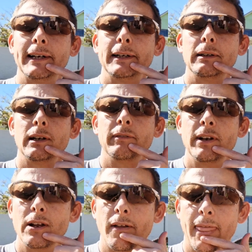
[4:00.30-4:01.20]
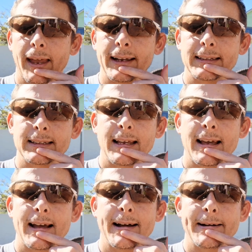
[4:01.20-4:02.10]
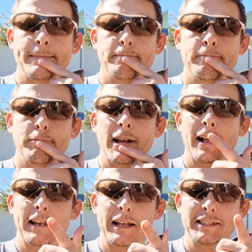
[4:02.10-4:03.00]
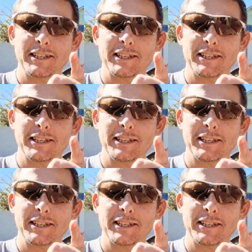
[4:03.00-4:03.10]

little video on that. But I'll see